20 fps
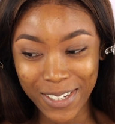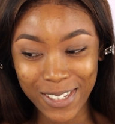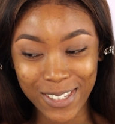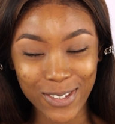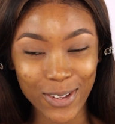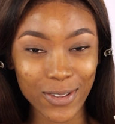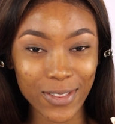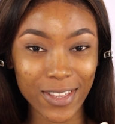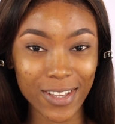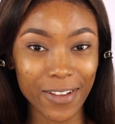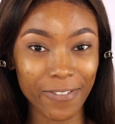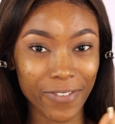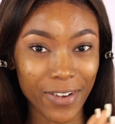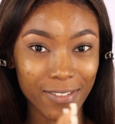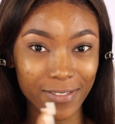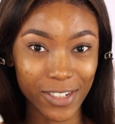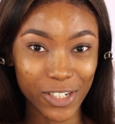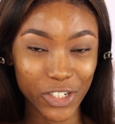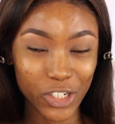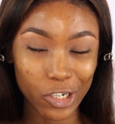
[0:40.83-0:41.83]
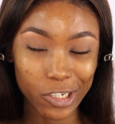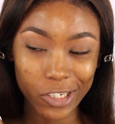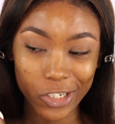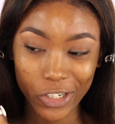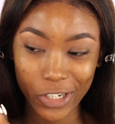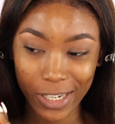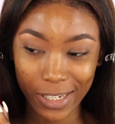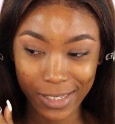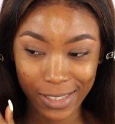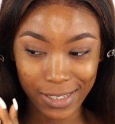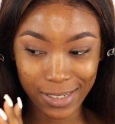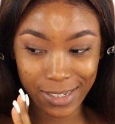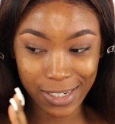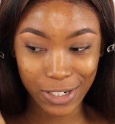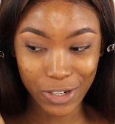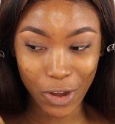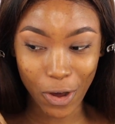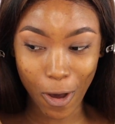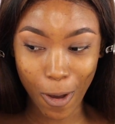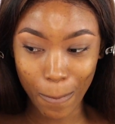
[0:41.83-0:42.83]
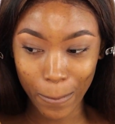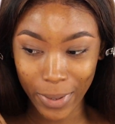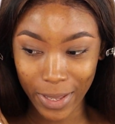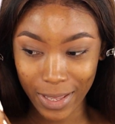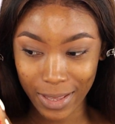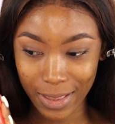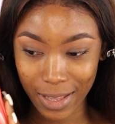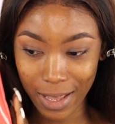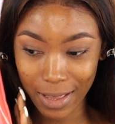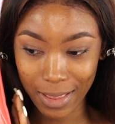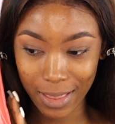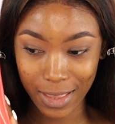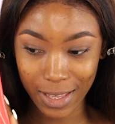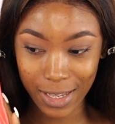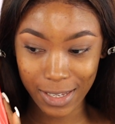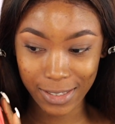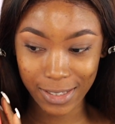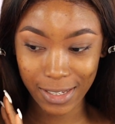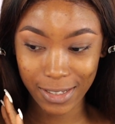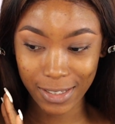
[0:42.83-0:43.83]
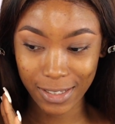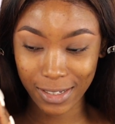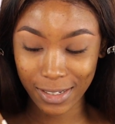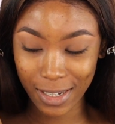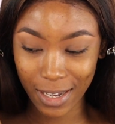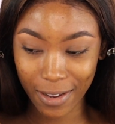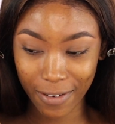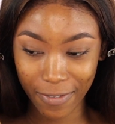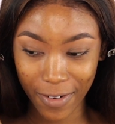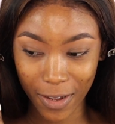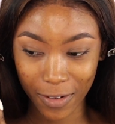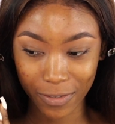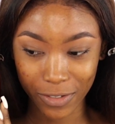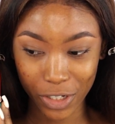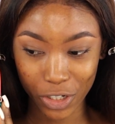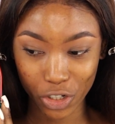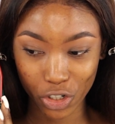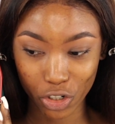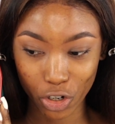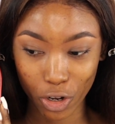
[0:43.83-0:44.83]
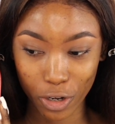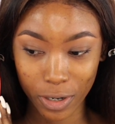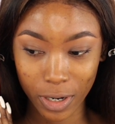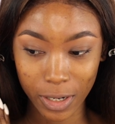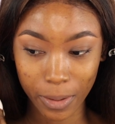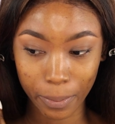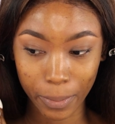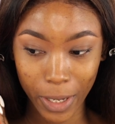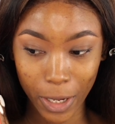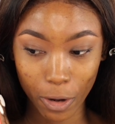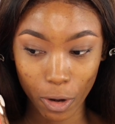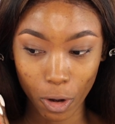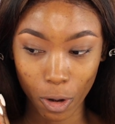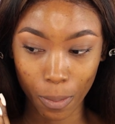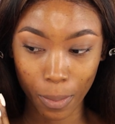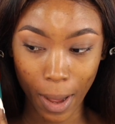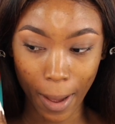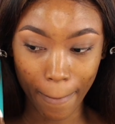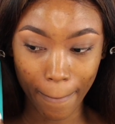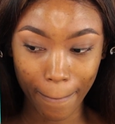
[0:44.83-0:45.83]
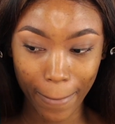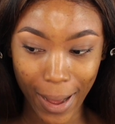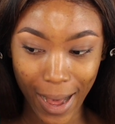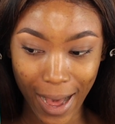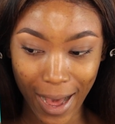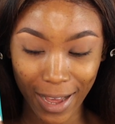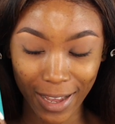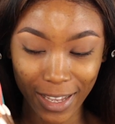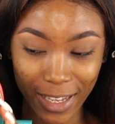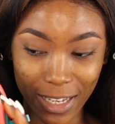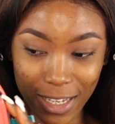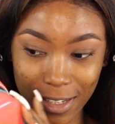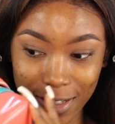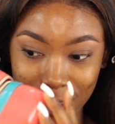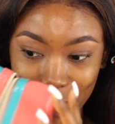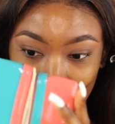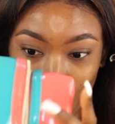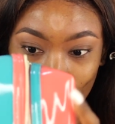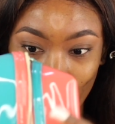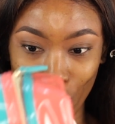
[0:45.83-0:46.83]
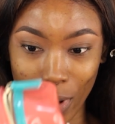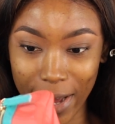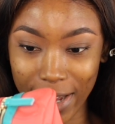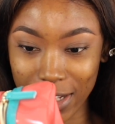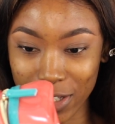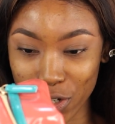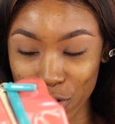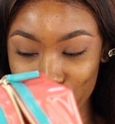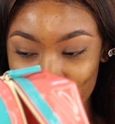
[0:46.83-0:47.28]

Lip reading: So the foundation shades did come in this stick foundation makeup bag. It's quite